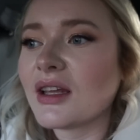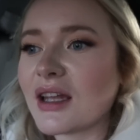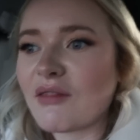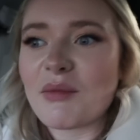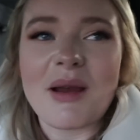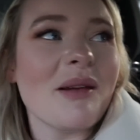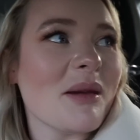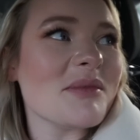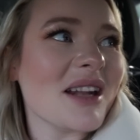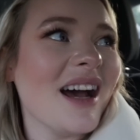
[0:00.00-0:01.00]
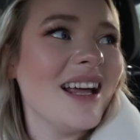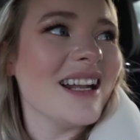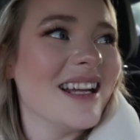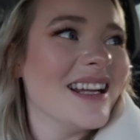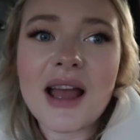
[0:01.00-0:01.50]
never mind, maybe not.
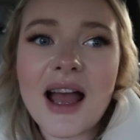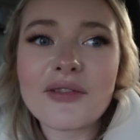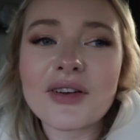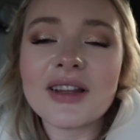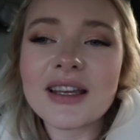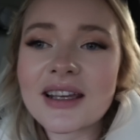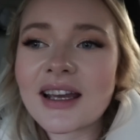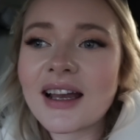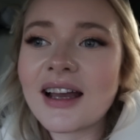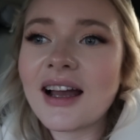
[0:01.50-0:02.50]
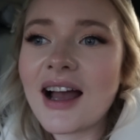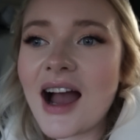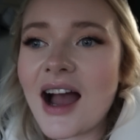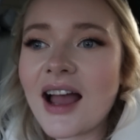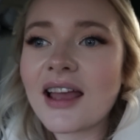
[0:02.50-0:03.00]
I feel like
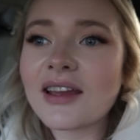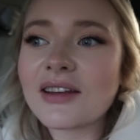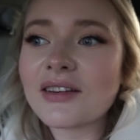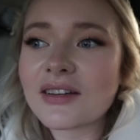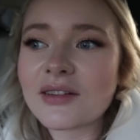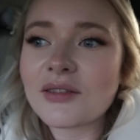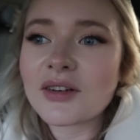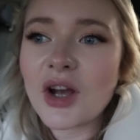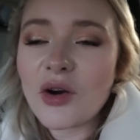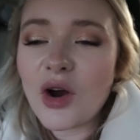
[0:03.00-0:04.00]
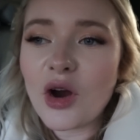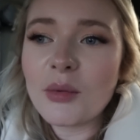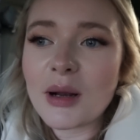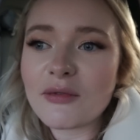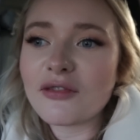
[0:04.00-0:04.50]
I go
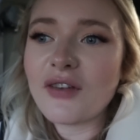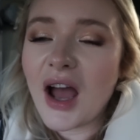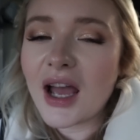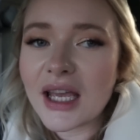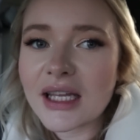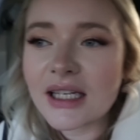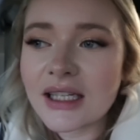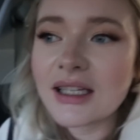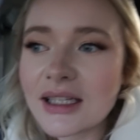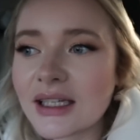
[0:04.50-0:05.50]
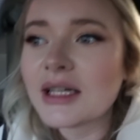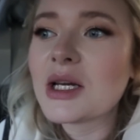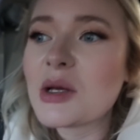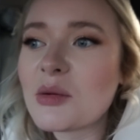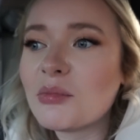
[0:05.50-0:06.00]
home and I'm fine,
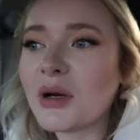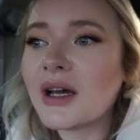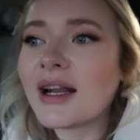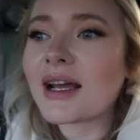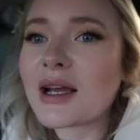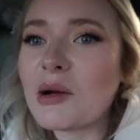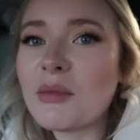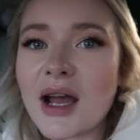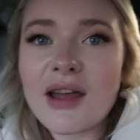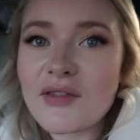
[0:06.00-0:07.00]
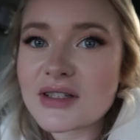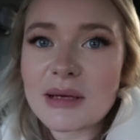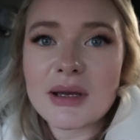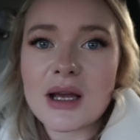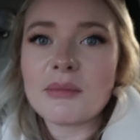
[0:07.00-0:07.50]
but every
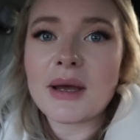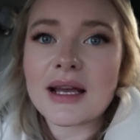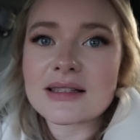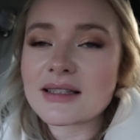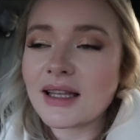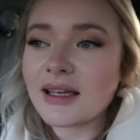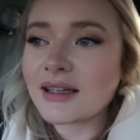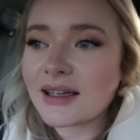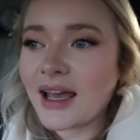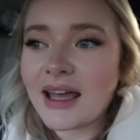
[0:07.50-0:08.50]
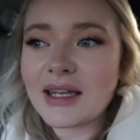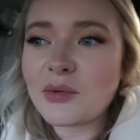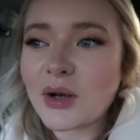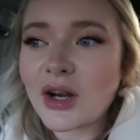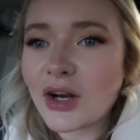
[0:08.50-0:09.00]
time I come back to like
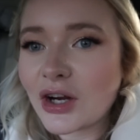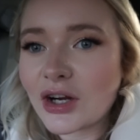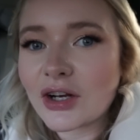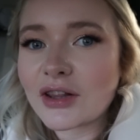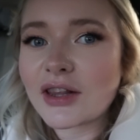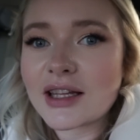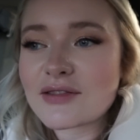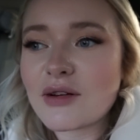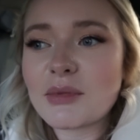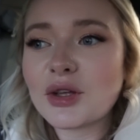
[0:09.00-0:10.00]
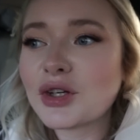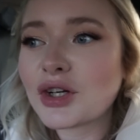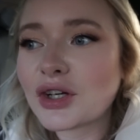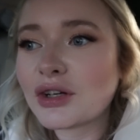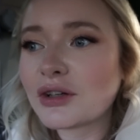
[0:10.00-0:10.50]
anywhere that's
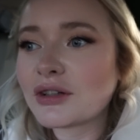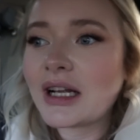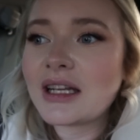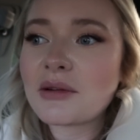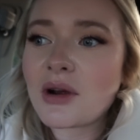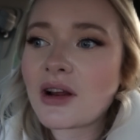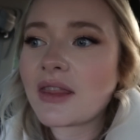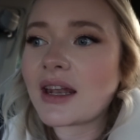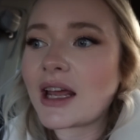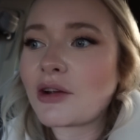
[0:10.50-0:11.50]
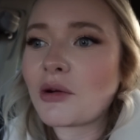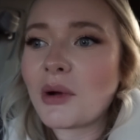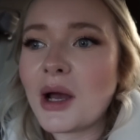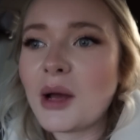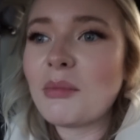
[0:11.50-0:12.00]
familiar, anywhere that I grew
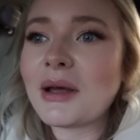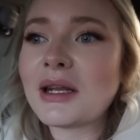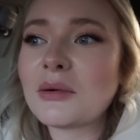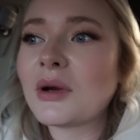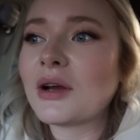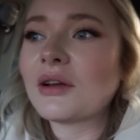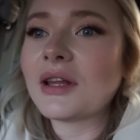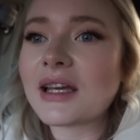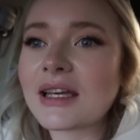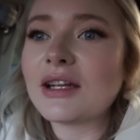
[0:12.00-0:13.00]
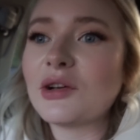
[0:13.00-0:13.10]
up, anywhere like in